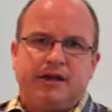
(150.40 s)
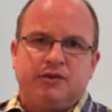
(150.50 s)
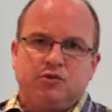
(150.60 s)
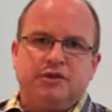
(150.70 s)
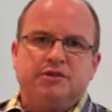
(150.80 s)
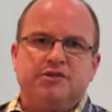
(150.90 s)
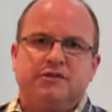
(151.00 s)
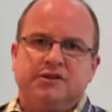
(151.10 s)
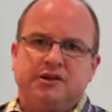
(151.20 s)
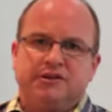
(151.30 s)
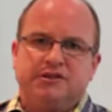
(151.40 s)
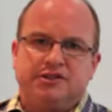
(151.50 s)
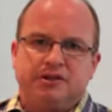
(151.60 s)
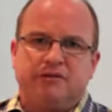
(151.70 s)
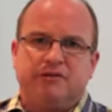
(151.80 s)
The wheels of God's
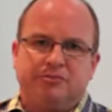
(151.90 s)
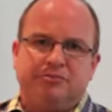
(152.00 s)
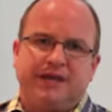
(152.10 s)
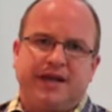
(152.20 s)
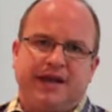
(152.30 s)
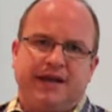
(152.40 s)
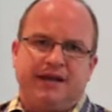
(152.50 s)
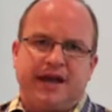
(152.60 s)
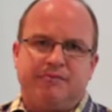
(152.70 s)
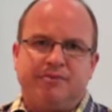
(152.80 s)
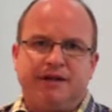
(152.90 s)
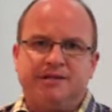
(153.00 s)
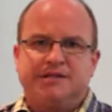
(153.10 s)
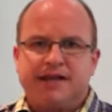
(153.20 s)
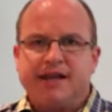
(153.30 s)
sovereign plan had been
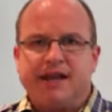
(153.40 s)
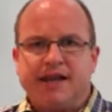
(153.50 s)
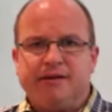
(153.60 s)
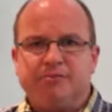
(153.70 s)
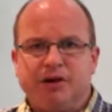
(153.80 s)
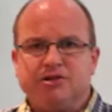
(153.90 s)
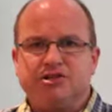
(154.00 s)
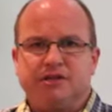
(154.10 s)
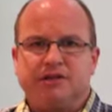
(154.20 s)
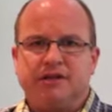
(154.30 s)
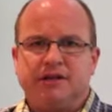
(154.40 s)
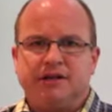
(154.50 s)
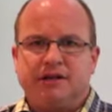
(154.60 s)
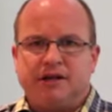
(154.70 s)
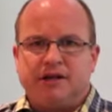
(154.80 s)
set in motion.
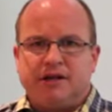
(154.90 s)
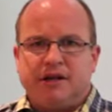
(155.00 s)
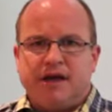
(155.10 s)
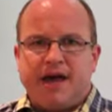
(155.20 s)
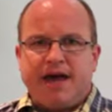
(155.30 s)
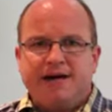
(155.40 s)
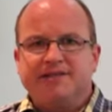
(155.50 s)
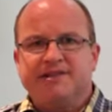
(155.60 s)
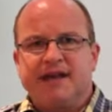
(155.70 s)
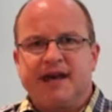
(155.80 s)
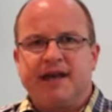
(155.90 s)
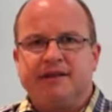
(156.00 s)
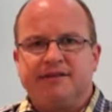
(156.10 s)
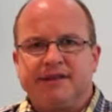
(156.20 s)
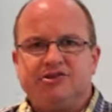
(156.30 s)
How sad
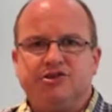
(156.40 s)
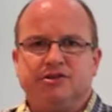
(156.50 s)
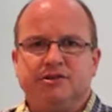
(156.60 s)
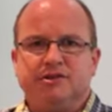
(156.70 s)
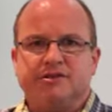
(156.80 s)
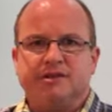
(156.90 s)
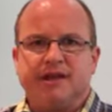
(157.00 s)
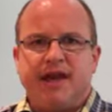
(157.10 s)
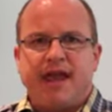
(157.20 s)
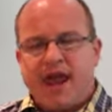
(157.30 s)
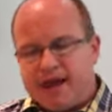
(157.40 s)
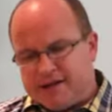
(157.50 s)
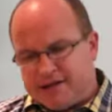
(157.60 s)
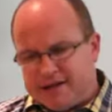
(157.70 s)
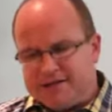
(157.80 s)
that Judas
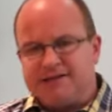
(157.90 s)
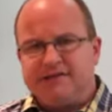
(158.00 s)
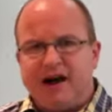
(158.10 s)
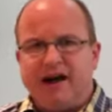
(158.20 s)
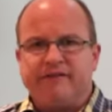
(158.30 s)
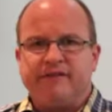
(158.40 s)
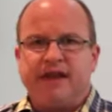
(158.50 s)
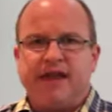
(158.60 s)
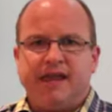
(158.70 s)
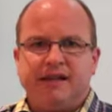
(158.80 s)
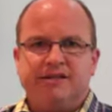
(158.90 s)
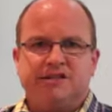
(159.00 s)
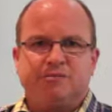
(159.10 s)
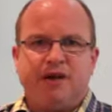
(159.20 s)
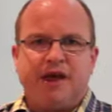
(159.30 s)
ended his life in
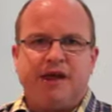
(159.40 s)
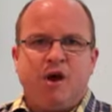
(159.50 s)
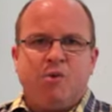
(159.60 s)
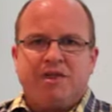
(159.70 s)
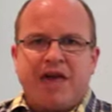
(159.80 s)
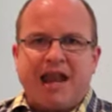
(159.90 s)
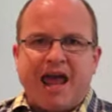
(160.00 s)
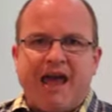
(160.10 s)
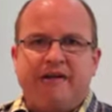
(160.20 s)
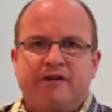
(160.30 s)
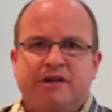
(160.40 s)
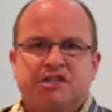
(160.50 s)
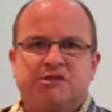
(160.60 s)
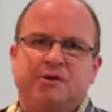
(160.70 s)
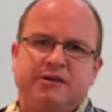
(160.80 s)
despair without ever
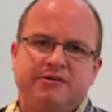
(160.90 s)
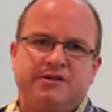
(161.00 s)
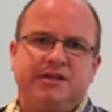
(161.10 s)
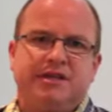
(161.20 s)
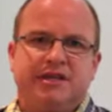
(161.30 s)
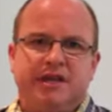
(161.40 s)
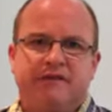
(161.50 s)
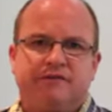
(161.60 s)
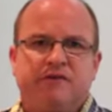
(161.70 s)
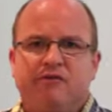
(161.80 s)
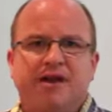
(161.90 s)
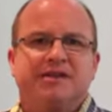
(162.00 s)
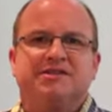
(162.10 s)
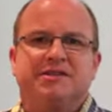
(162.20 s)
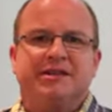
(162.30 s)
experiencing the gift of
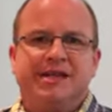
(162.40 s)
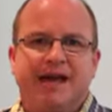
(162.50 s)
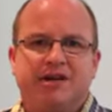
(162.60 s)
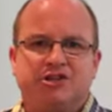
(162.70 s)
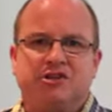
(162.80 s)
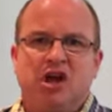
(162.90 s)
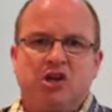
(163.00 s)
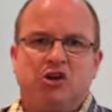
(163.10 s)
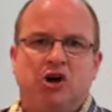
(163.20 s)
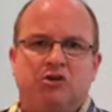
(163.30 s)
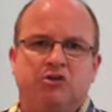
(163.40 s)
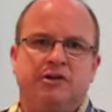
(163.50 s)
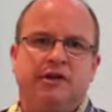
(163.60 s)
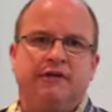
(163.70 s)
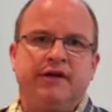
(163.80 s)
reconciliation God
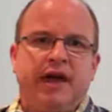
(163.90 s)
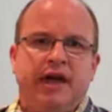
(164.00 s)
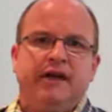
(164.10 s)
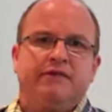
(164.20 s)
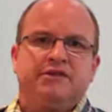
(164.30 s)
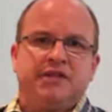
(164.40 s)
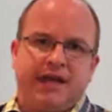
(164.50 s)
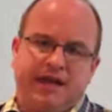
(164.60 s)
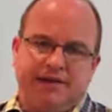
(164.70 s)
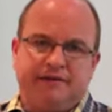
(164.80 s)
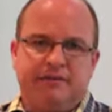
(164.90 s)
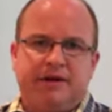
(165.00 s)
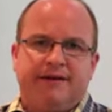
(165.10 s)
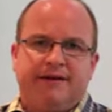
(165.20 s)
could give even to him